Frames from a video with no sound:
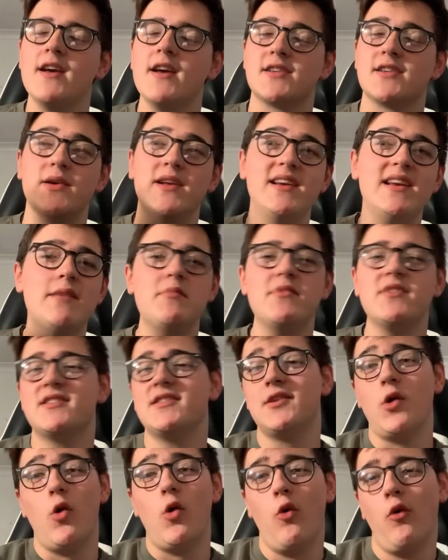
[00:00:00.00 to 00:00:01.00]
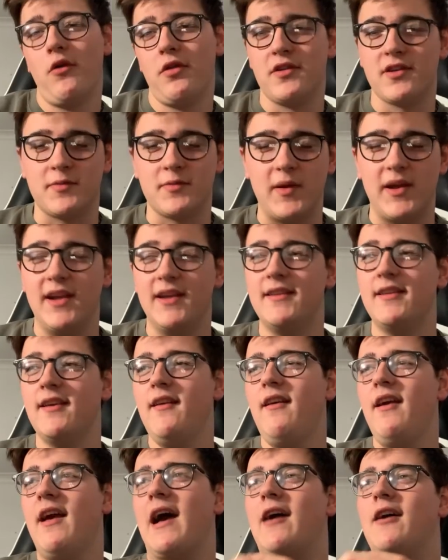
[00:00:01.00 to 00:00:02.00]
So it limited all of the speed
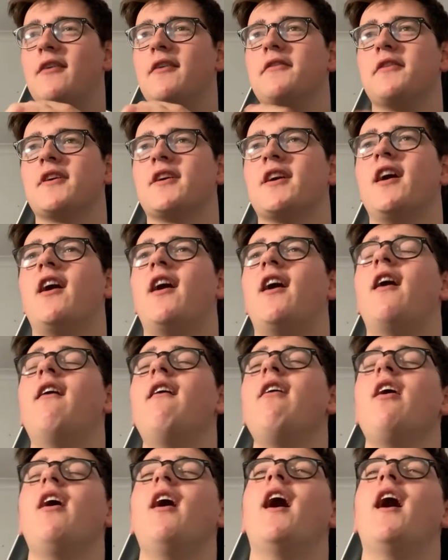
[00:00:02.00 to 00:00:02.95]
out of the car.